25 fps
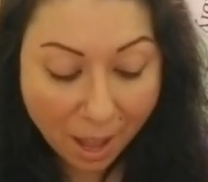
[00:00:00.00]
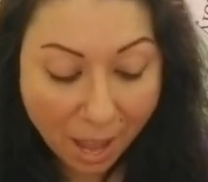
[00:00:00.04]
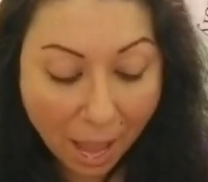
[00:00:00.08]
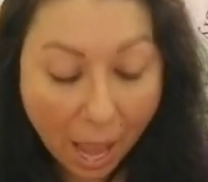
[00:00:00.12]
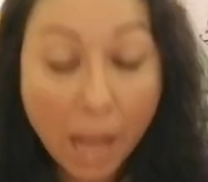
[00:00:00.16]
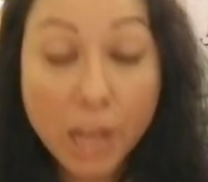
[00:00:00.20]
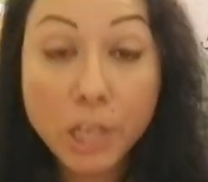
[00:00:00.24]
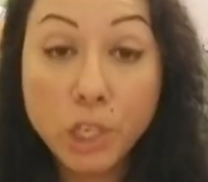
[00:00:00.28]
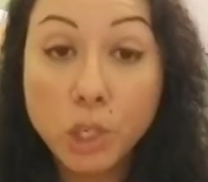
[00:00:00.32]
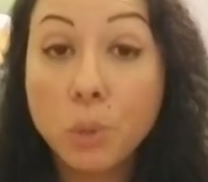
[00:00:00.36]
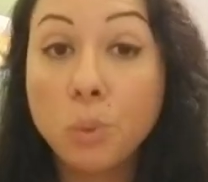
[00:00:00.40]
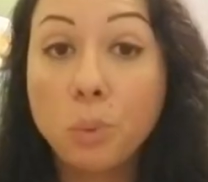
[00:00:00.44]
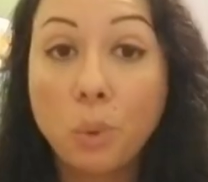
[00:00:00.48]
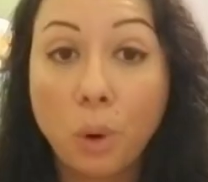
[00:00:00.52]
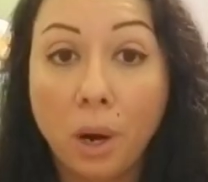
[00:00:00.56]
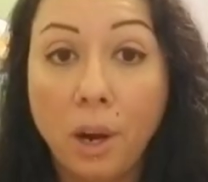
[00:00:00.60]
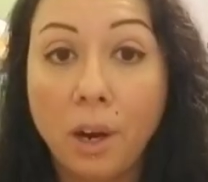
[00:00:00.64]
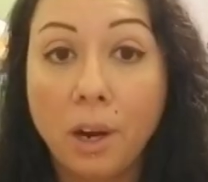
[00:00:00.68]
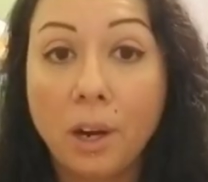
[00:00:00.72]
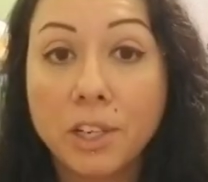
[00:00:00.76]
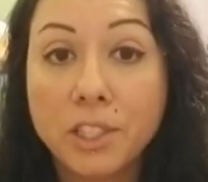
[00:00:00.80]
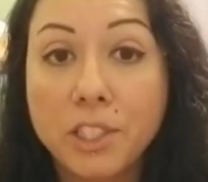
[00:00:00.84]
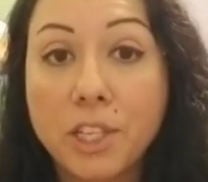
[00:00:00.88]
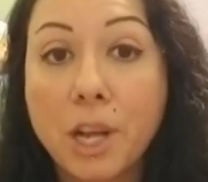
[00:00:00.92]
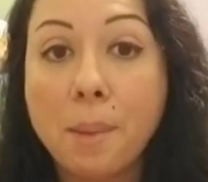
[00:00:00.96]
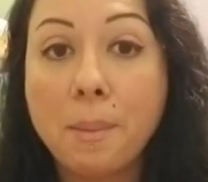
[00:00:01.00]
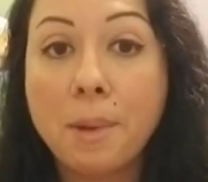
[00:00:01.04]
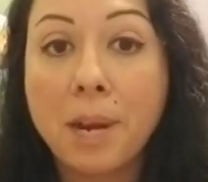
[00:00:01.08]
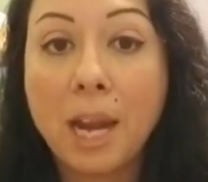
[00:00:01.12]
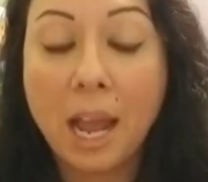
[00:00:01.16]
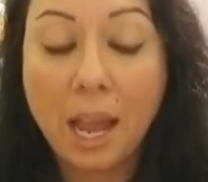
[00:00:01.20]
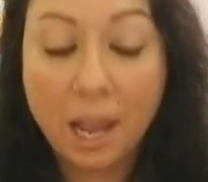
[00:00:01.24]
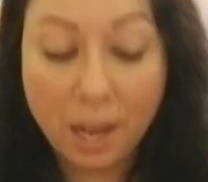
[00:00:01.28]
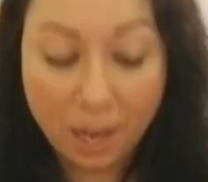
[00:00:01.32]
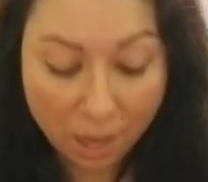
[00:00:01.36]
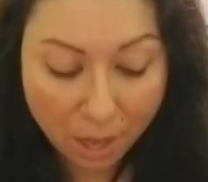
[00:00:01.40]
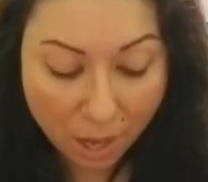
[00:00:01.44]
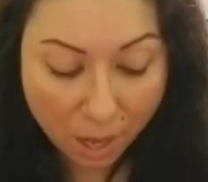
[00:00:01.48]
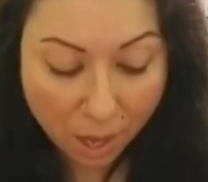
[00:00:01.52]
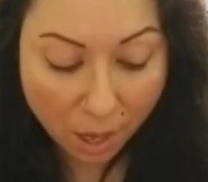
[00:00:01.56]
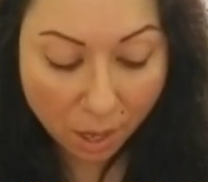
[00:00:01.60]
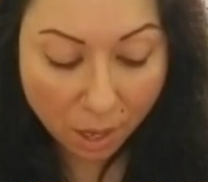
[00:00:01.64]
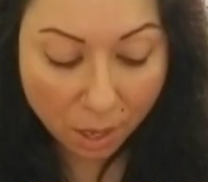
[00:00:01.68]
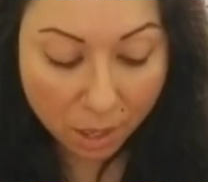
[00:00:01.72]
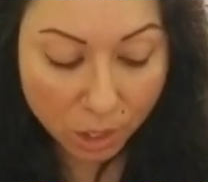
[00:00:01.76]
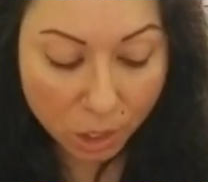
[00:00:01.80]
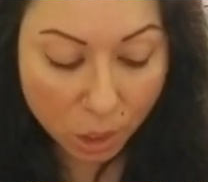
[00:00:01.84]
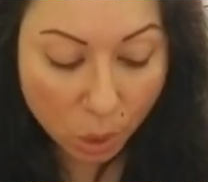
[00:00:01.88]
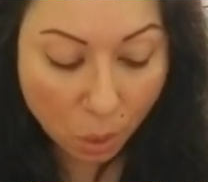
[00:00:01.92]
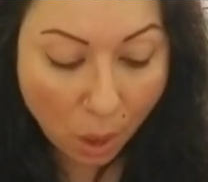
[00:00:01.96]
And you were, Gemini.
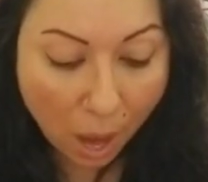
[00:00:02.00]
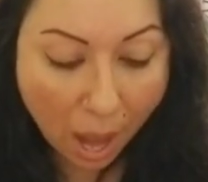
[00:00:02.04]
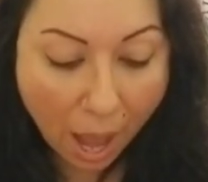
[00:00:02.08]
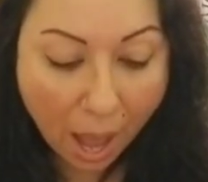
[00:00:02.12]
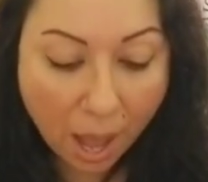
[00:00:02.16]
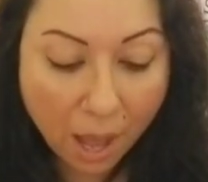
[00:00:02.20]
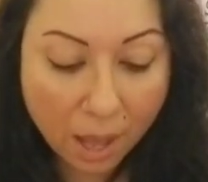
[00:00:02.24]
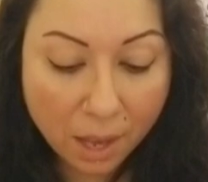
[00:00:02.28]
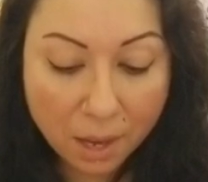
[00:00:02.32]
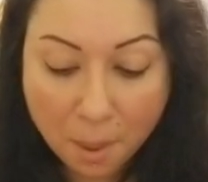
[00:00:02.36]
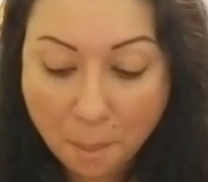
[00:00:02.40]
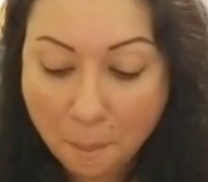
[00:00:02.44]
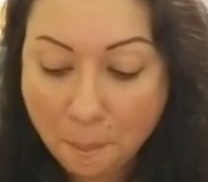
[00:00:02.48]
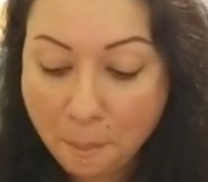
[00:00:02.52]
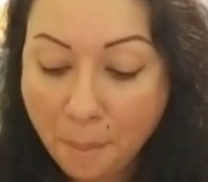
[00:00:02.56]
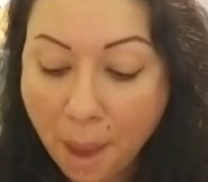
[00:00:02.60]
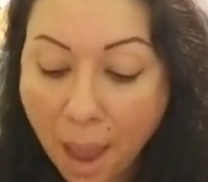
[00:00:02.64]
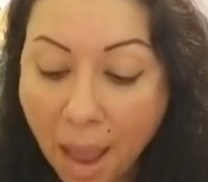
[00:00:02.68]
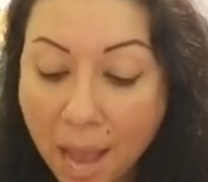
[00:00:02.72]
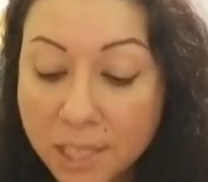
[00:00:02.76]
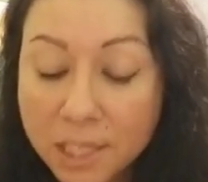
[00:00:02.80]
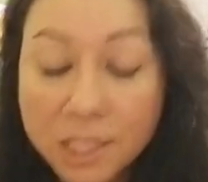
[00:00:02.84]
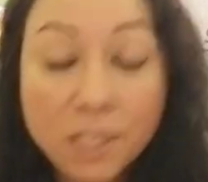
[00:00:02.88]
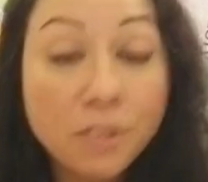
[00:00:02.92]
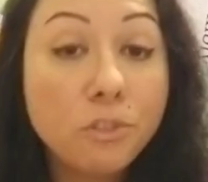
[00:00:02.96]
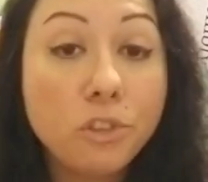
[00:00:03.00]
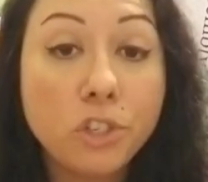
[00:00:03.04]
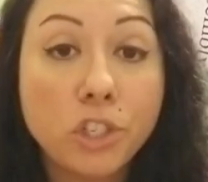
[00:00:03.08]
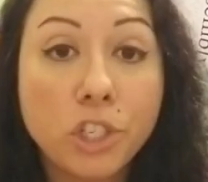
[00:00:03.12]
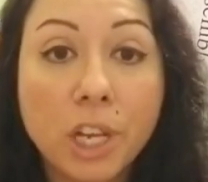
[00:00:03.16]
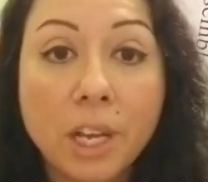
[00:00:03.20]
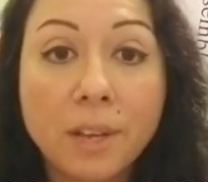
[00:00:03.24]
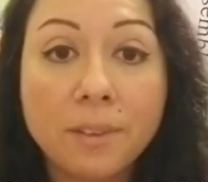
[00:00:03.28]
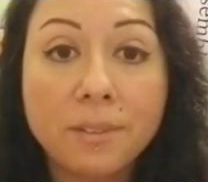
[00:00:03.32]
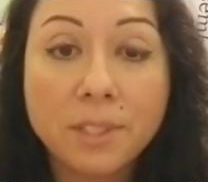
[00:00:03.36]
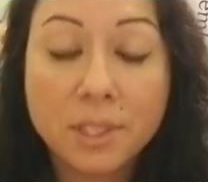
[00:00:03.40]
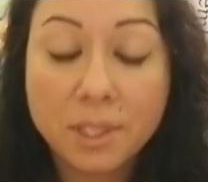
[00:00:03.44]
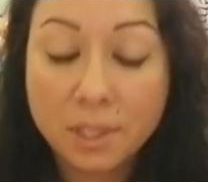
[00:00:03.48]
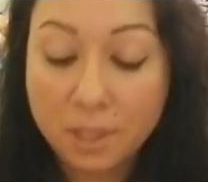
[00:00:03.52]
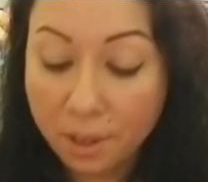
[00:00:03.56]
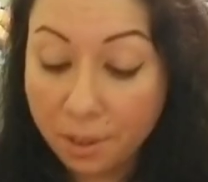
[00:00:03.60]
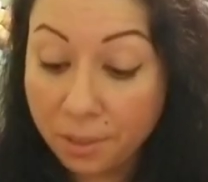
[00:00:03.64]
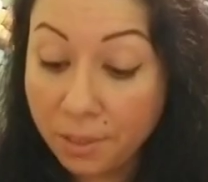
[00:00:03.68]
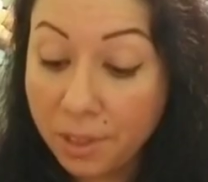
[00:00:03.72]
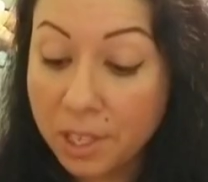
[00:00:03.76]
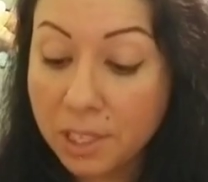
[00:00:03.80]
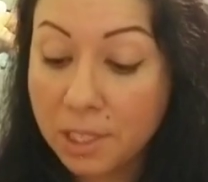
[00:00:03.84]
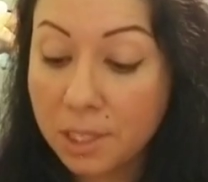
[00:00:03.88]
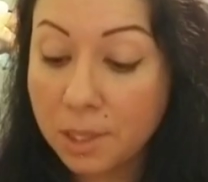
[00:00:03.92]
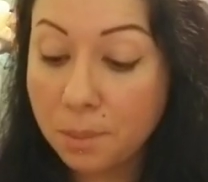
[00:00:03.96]
You had massive shifts
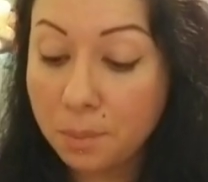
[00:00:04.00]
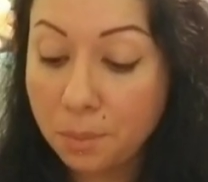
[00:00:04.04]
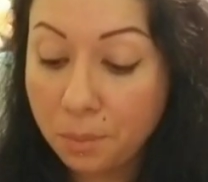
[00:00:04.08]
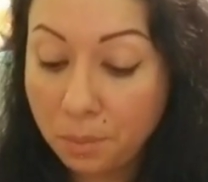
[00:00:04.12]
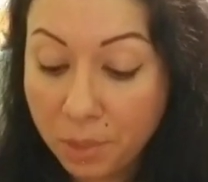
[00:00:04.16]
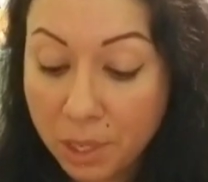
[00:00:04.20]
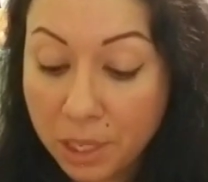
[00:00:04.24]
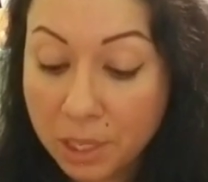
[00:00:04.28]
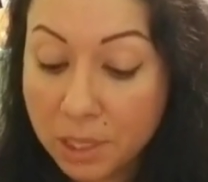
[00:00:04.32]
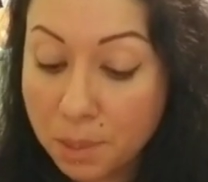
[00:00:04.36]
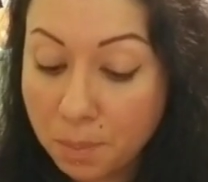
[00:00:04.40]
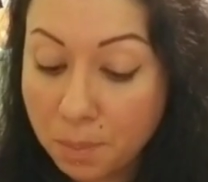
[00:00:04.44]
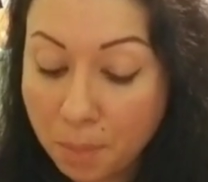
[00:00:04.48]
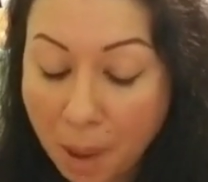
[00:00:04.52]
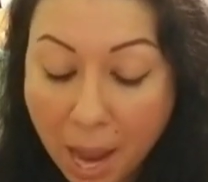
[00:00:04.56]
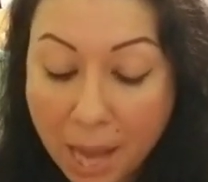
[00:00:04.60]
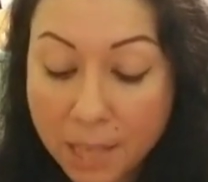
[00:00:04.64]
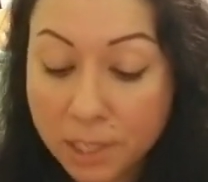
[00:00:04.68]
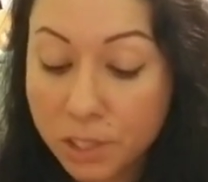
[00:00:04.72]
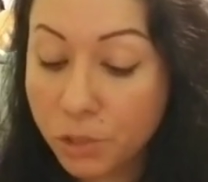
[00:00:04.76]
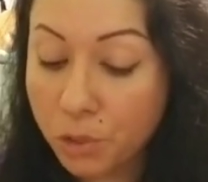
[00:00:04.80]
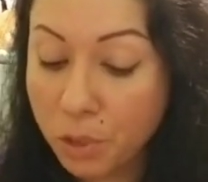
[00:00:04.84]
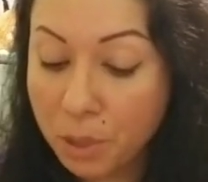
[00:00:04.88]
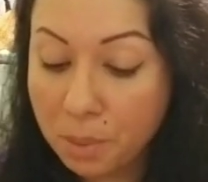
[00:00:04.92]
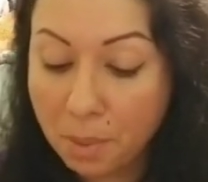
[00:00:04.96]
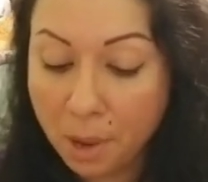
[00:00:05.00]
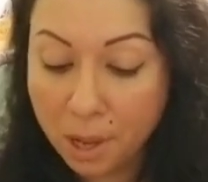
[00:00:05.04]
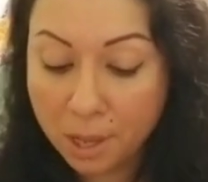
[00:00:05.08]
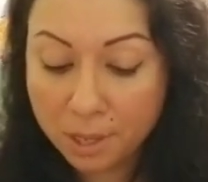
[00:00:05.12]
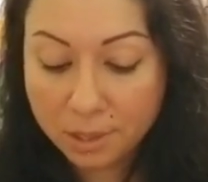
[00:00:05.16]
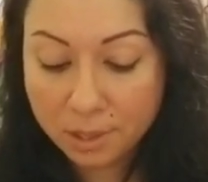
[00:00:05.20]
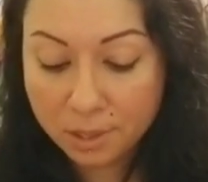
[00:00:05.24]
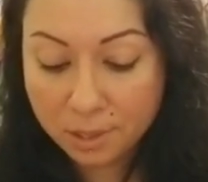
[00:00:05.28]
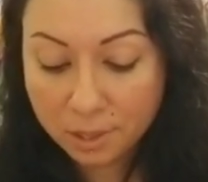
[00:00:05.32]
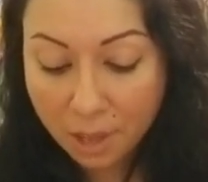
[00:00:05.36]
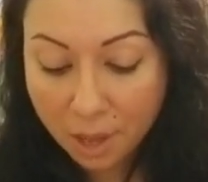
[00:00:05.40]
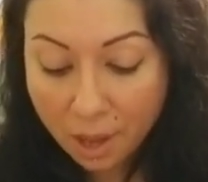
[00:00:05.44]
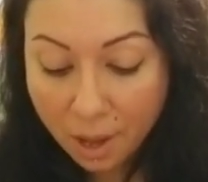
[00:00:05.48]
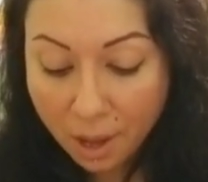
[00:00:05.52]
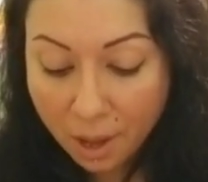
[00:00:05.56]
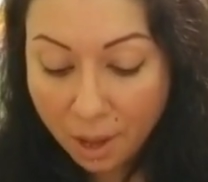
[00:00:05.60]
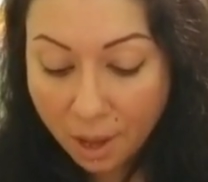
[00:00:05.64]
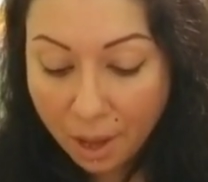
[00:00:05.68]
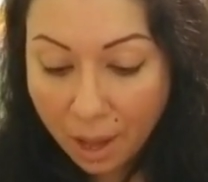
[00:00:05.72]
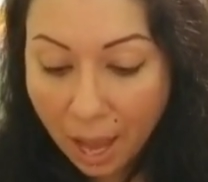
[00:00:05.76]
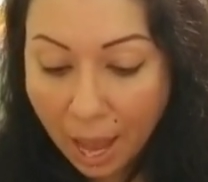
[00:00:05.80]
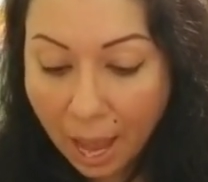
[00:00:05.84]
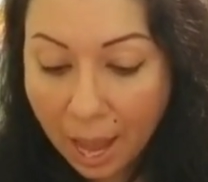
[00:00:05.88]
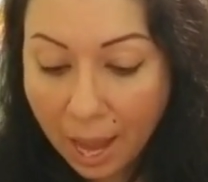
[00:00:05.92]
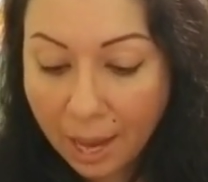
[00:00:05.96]
this these past three months,
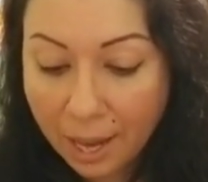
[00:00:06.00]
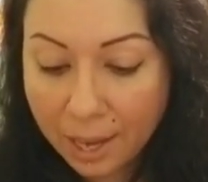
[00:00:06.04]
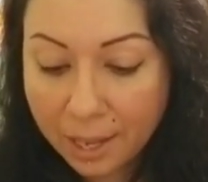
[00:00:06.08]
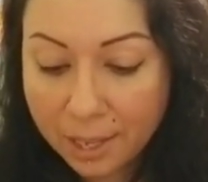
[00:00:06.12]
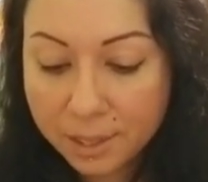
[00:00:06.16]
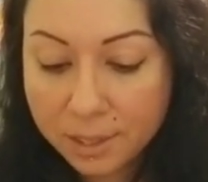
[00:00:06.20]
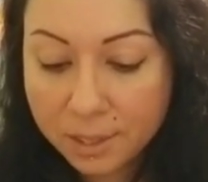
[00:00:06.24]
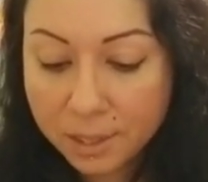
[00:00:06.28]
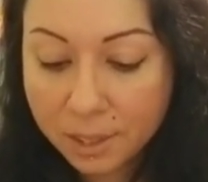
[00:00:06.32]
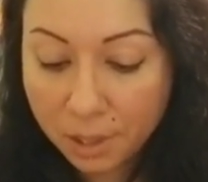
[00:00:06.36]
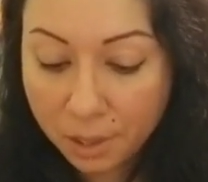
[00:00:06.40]
and